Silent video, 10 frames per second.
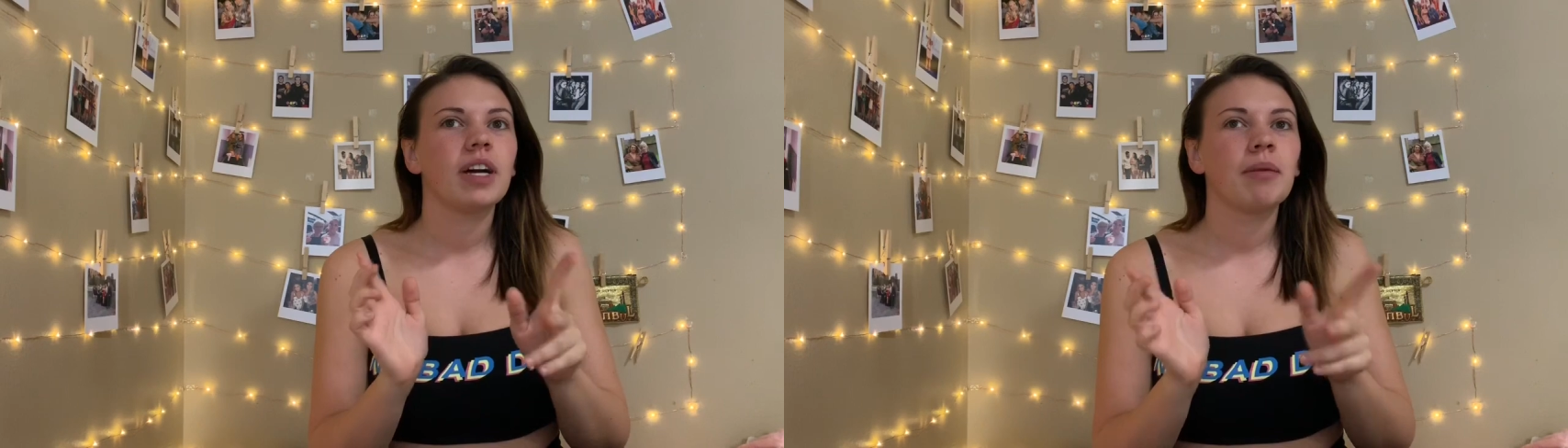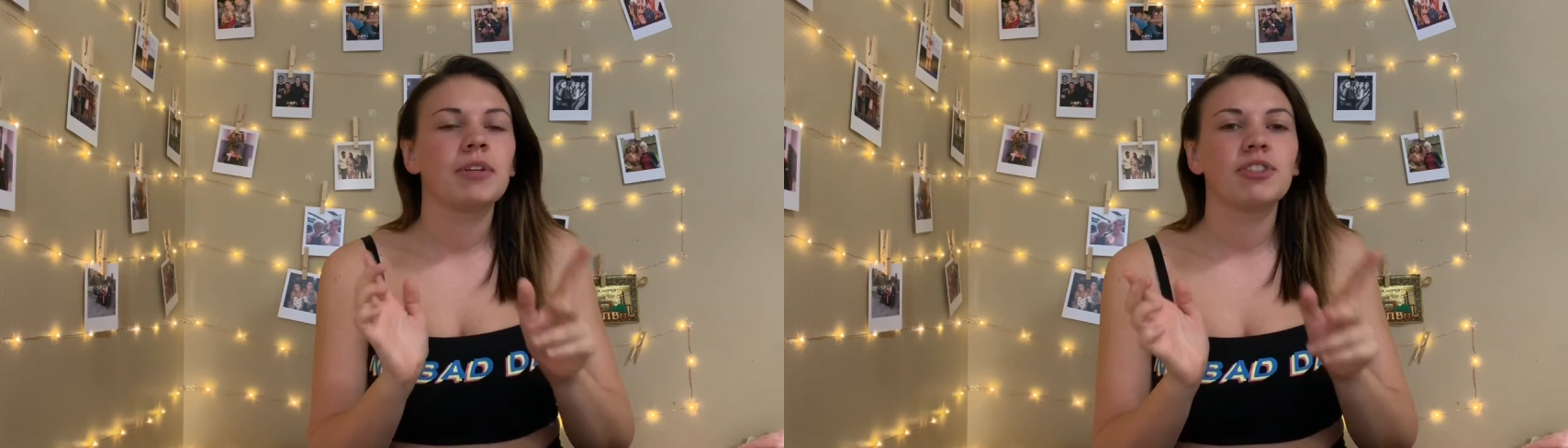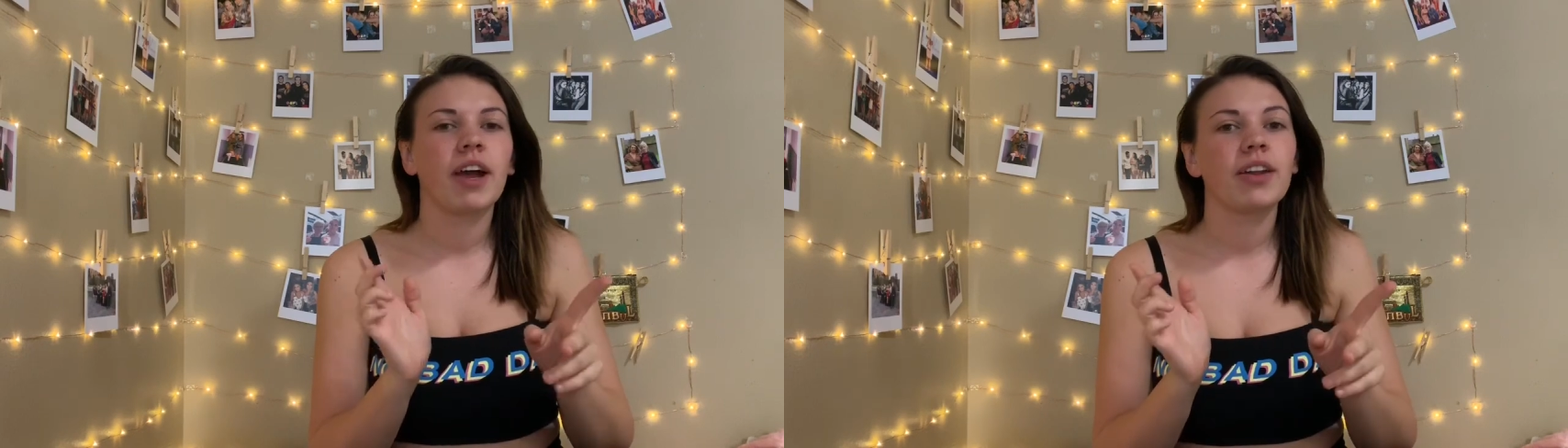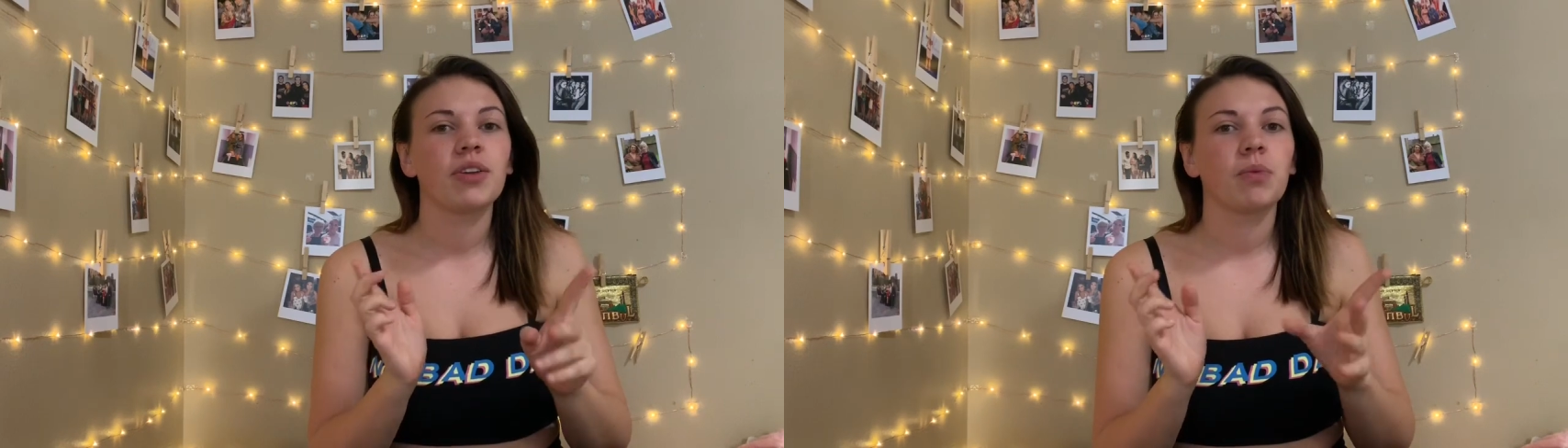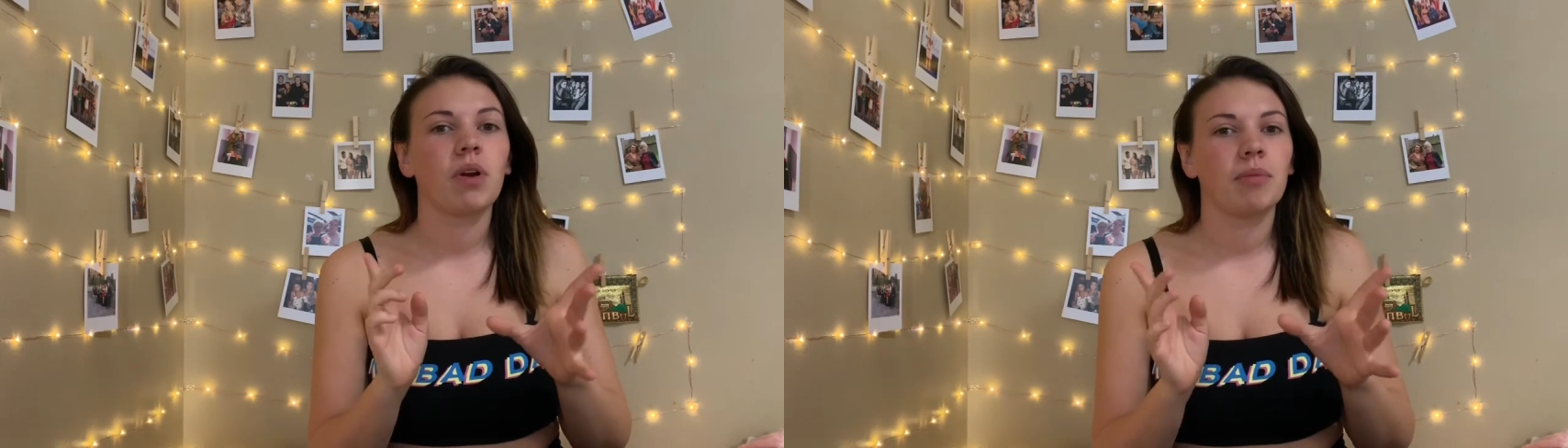I'm going to try and
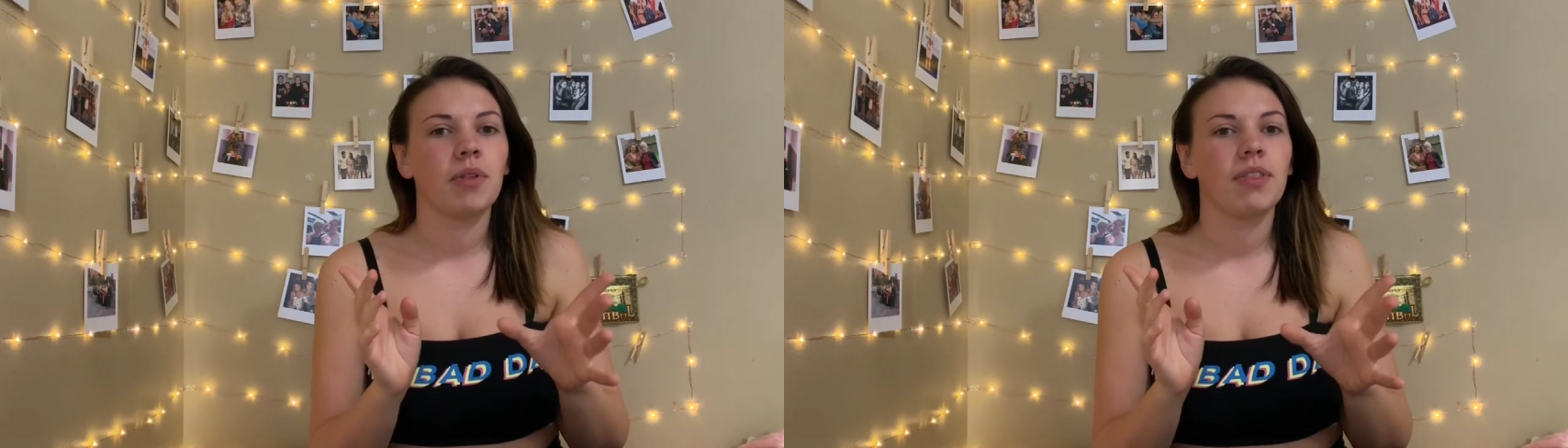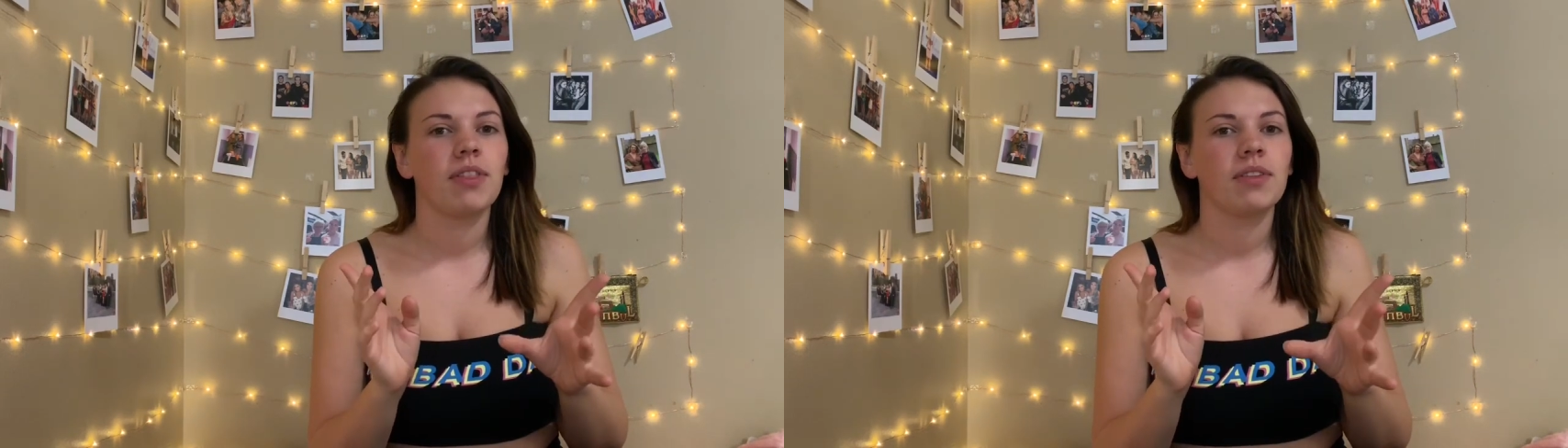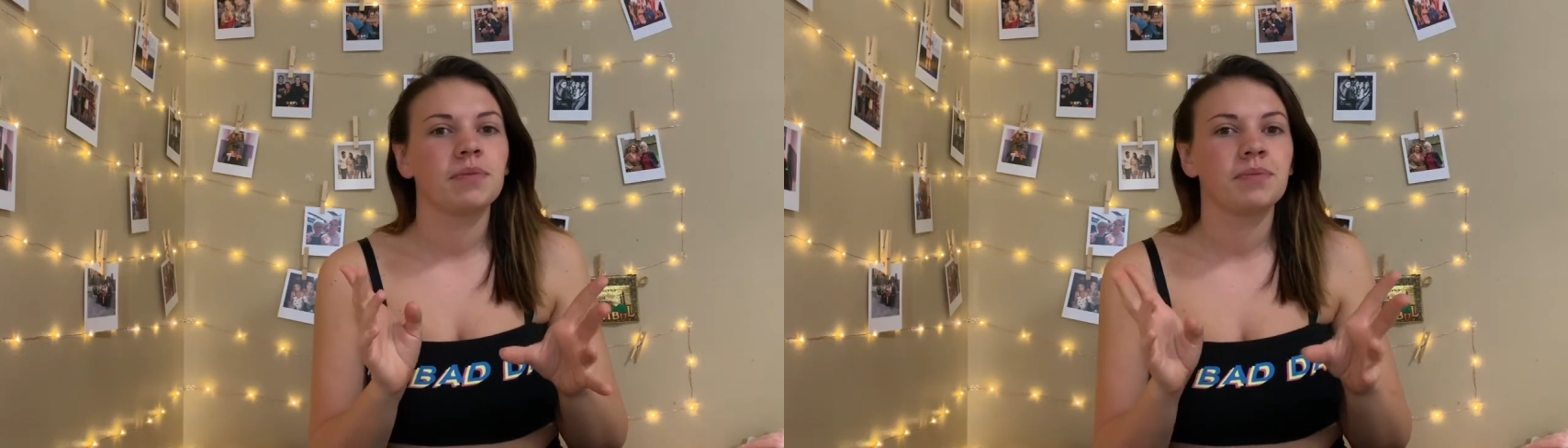do one a month.